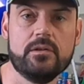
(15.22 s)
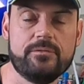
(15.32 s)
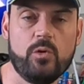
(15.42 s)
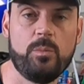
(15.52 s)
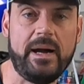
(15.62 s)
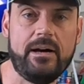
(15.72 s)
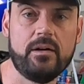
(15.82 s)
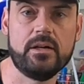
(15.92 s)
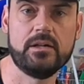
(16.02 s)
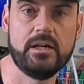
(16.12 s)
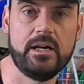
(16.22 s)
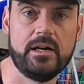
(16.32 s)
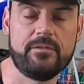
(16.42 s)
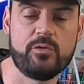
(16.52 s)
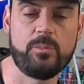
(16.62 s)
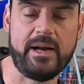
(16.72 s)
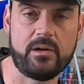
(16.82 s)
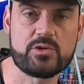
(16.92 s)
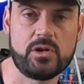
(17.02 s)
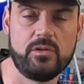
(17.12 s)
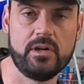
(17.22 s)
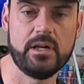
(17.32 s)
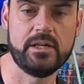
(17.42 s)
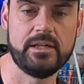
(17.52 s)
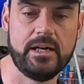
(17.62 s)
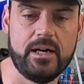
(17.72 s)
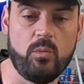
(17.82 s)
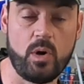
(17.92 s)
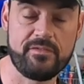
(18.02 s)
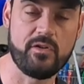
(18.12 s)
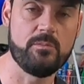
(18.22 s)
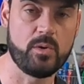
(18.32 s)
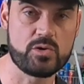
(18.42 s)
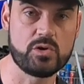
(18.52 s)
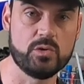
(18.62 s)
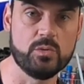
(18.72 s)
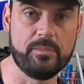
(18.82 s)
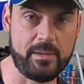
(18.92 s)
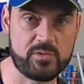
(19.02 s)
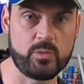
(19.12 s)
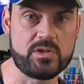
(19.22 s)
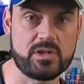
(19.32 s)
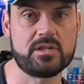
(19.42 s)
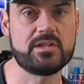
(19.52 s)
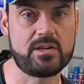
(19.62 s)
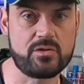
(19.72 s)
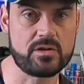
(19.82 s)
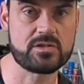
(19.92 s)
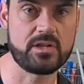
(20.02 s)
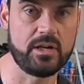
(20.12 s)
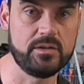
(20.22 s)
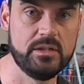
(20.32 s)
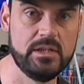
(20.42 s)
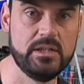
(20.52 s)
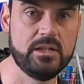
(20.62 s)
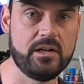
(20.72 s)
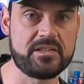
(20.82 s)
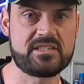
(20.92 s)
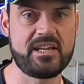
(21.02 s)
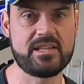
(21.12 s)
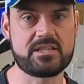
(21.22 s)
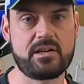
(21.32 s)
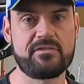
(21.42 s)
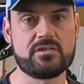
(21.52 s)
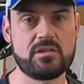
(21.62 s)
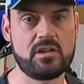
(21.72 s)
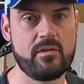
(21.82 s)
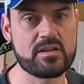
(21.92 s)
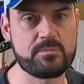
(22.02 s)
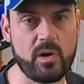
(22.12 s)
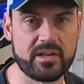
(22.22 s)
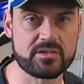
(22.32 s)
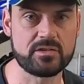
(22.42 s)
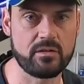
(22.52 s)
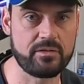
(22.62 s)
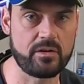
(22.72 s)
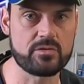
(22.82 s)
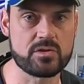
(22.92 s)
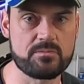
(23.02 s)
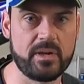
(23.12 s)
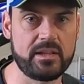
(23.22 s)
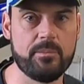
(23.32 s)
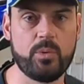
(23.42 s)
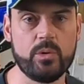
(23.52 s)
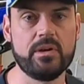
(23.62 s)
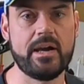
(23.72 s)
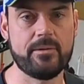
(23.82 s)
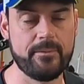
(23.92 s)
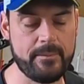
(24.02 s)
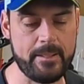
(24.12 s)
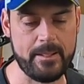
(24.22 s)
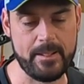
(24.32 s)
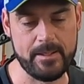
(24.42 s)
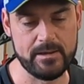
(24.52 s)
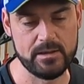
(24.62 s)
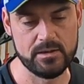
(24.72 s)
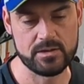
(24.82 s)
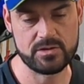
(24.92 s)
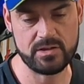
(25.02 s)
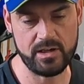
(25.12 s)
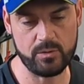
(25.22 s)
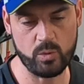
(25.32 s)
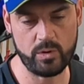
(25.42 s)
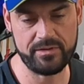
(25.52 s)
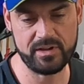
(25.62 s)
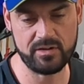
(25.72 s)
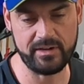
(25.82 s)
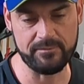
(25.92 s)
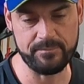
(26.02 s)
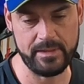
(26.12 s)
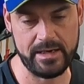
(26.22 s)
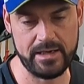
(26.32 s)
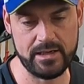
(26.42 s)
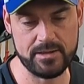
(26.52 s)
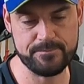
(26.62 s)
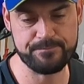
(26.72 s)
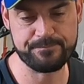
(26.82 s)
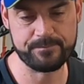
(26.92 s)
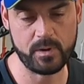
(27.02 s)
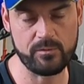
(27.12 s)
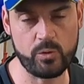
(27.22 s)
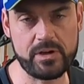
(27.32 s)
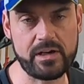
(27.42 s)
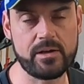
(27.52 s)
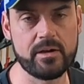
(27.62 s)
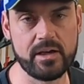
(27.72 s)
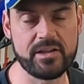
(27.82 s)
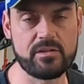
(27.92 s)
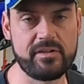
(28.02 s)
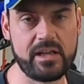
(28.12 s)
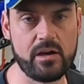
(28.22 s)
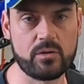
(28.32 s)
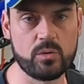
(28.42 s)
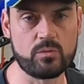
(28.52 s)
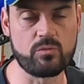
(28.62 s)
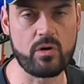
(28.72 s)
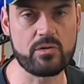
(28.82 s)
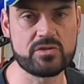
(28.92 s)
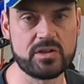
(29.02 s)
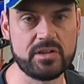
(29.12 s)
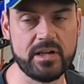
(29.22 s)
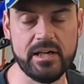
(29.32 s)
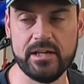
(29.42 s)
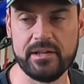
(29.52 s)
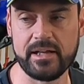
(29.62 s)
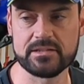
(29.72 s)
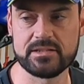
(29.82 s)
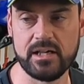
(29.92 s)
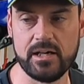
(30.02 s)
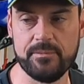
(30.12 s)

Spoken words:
full power tuner, Wi-Fi module, map switch, etc. So I understand that's different to the US bikes, so I thought I'd just make that point now. So what do I think of it? I've already done another video called Road to Dirt, and that